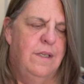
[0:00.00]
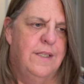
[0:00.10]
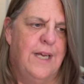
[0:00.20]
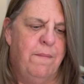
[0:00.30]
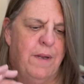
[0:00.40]

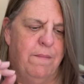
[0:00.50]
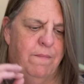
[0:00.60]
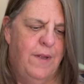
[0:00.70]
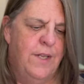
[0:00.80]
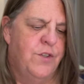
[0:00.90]

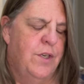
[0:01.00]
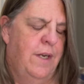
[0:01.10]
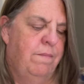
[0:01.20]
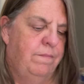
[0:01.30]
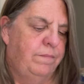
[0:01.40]
tablet
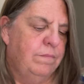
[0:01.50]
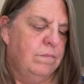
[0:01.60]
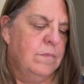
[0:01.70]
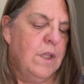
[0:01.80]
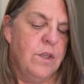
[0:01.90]
insulin
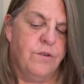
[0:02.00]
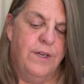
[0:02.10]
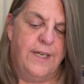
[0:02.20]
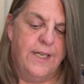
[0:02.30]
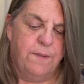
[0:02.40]

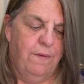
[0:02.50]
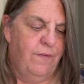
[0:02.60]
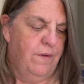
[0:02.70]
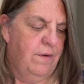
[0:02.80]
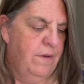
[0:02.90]
3 days
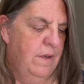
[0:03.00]
before.